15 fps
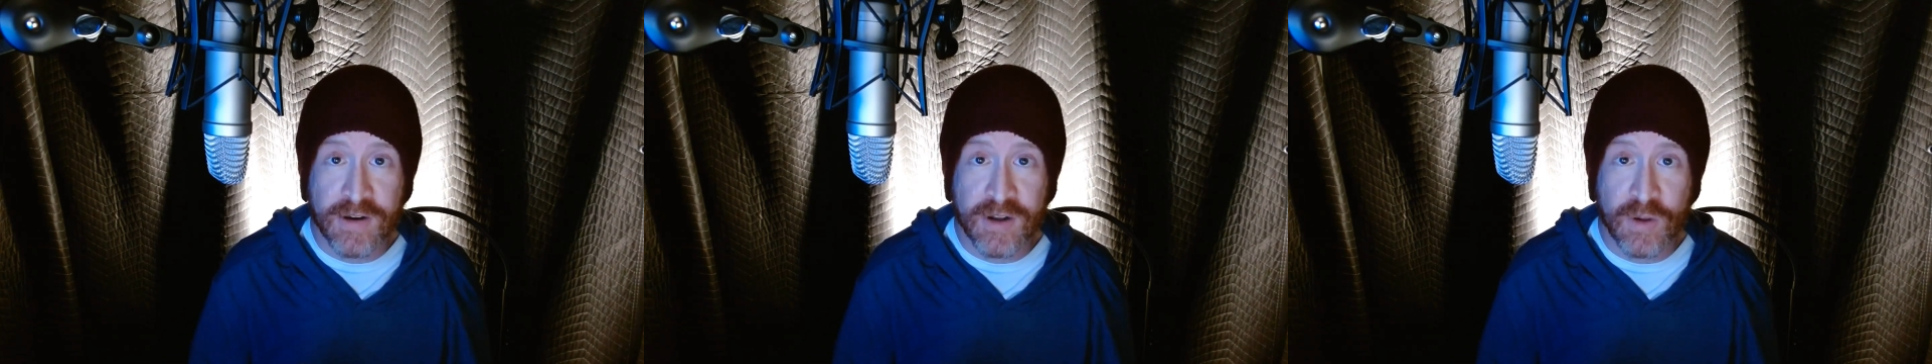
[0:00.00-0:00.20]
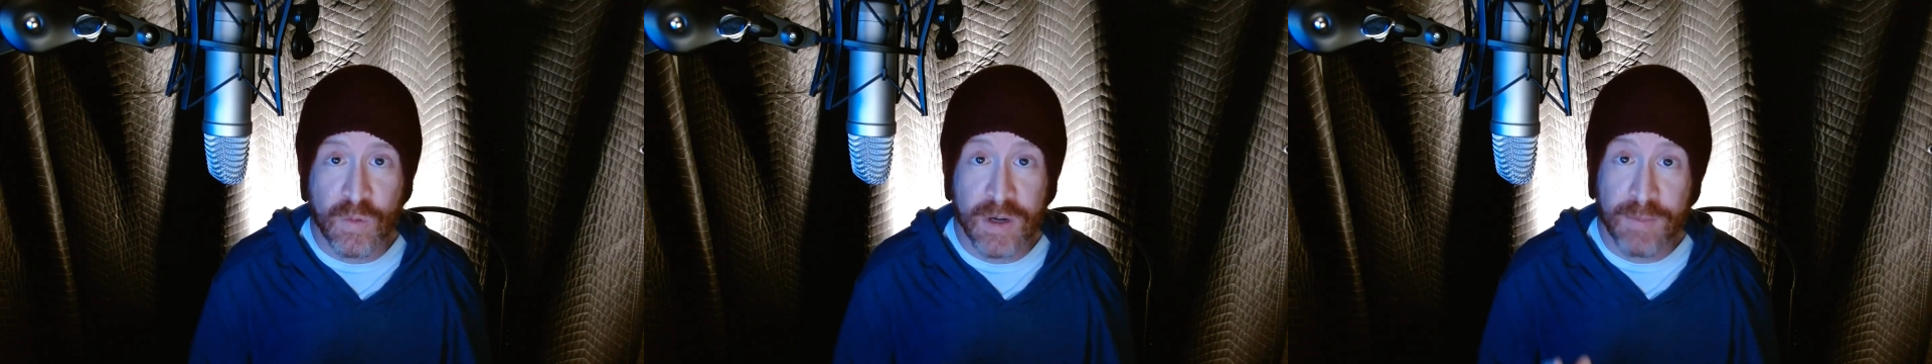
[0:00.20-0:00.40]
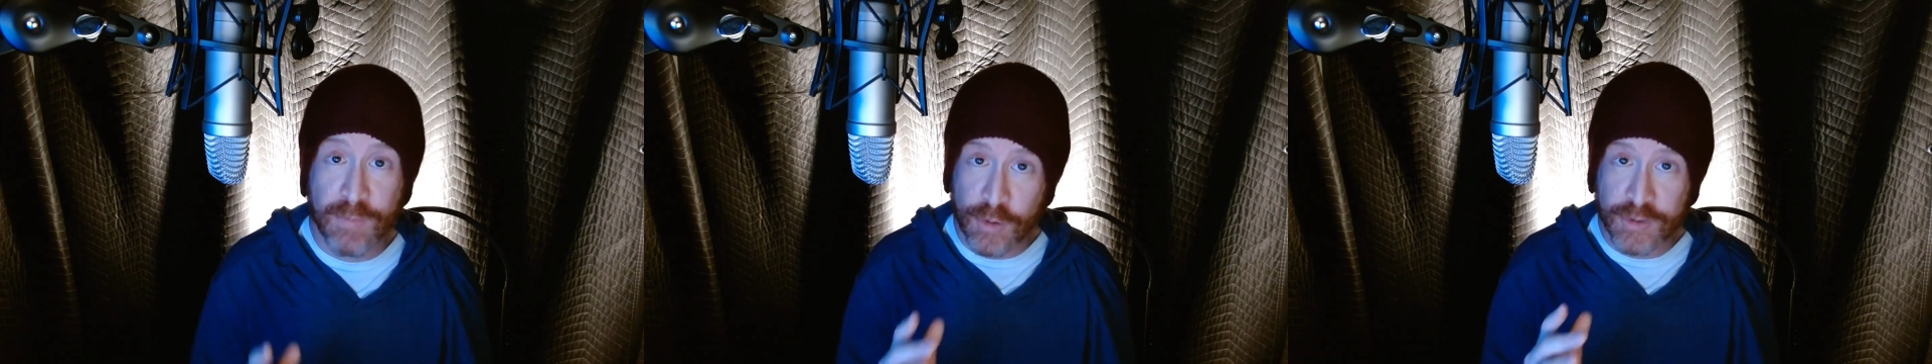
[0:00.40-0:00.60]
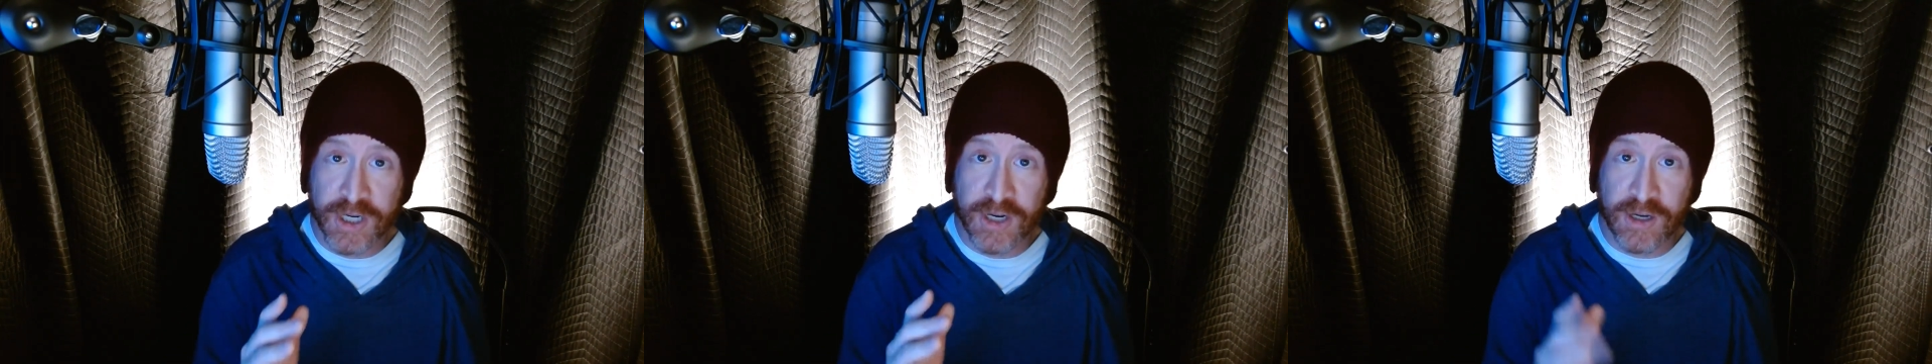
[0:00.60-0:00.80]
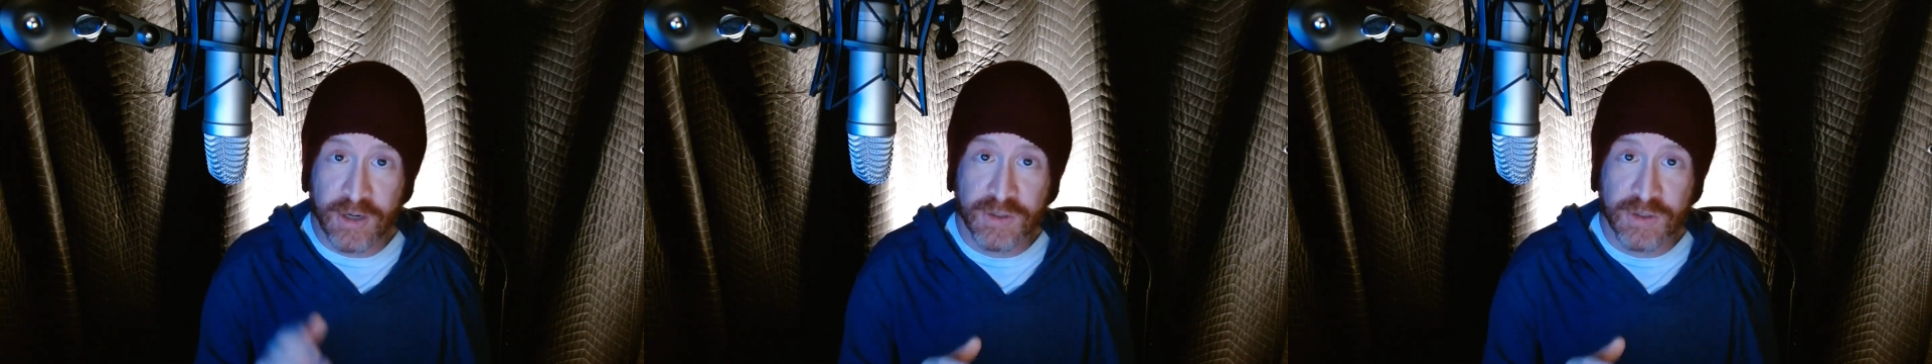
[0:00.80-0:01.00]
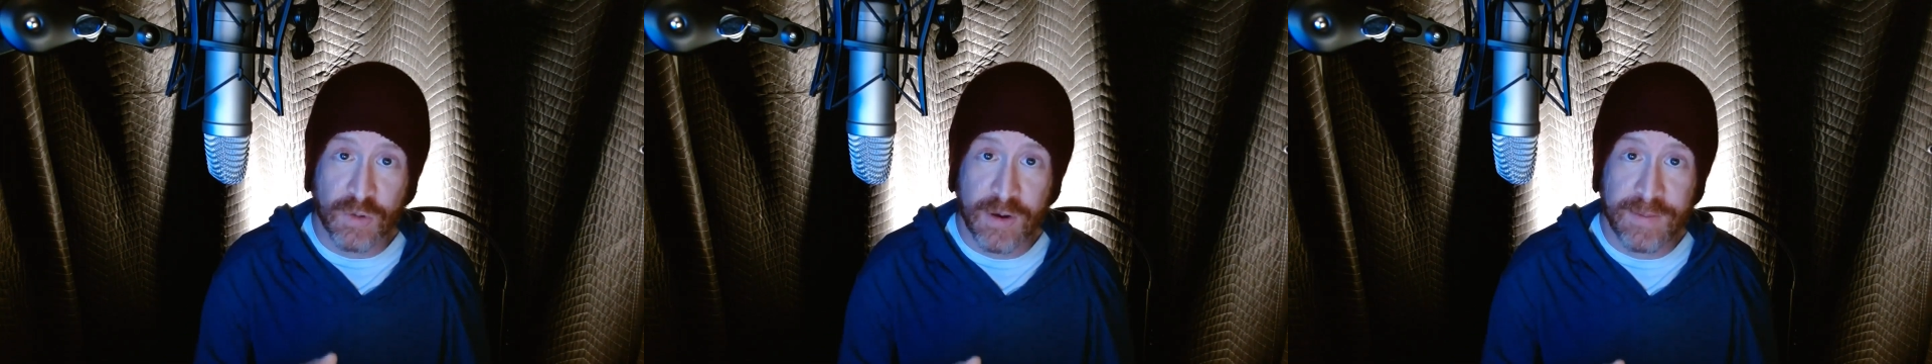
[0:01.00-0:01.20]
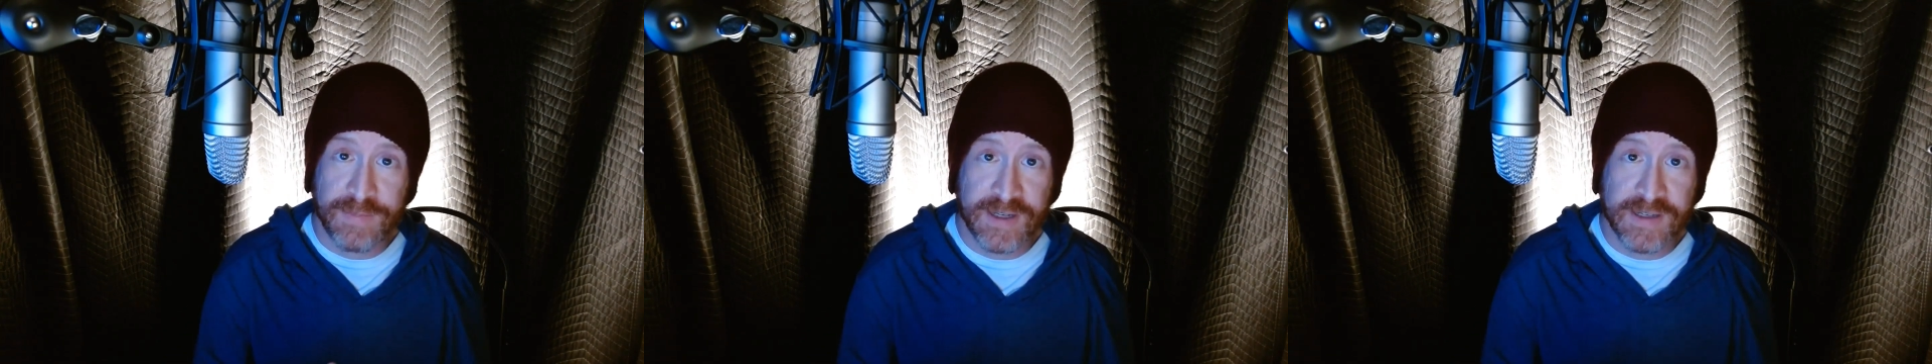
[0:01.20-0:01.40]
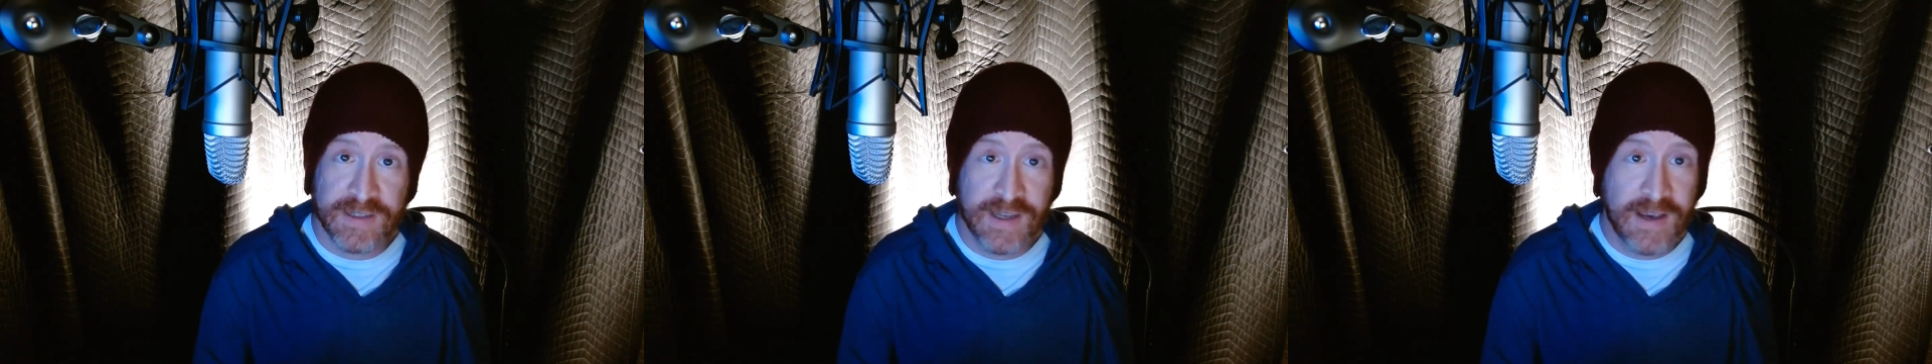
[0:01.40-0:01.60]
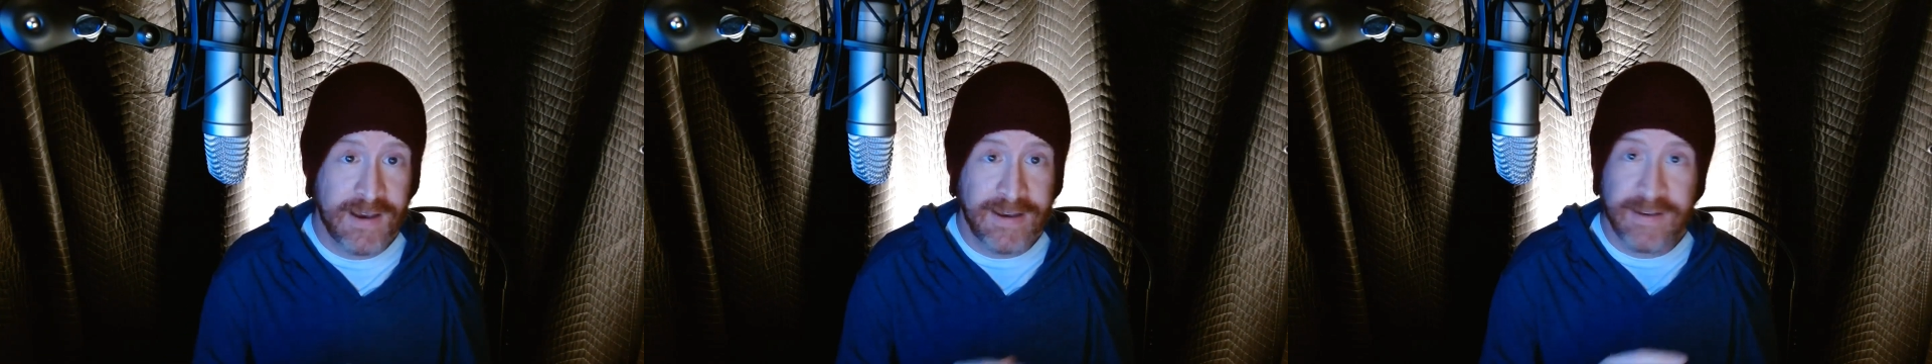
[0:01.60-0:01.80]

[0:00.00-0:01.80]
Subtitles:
do when approaching a new script is